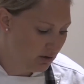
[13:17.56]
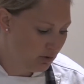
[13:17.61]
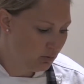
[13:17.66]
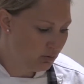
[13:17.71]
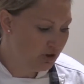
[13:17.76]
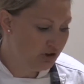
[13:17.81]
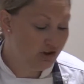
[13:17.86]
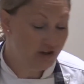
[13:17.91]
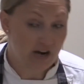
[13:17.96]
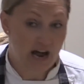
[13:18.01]

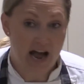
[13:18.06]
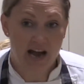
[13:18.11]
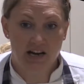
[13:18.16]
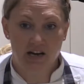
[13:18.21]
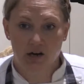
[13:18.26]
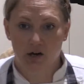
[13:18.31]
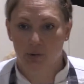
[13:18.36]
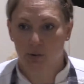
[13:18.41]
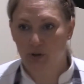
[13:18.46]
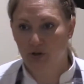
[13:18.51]
which I
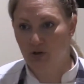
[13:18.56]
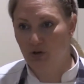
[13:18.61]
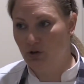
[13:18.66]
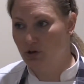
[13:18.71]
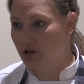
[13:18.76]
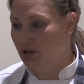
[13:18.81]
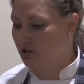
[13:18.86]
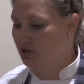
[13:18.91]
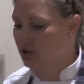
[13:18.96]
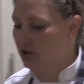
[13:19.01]
know with two
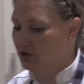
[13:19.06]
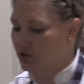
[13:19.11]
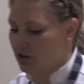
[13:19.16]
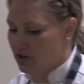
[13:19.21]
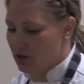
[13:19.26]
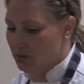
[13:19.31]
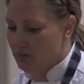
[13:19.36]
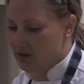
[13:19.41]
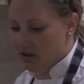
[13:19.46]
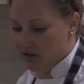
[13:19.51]
young
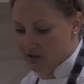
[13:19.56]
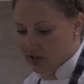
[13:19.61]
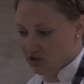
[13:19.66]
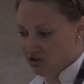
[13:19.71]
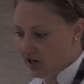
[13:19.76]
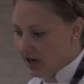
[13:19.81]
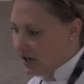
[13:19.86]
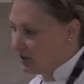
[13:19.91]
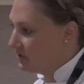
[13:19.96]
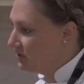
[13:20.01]
children can be a real
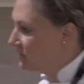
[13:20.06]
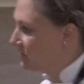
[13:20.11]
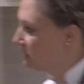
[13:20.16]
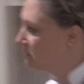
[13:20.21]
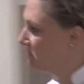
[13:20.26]
challenge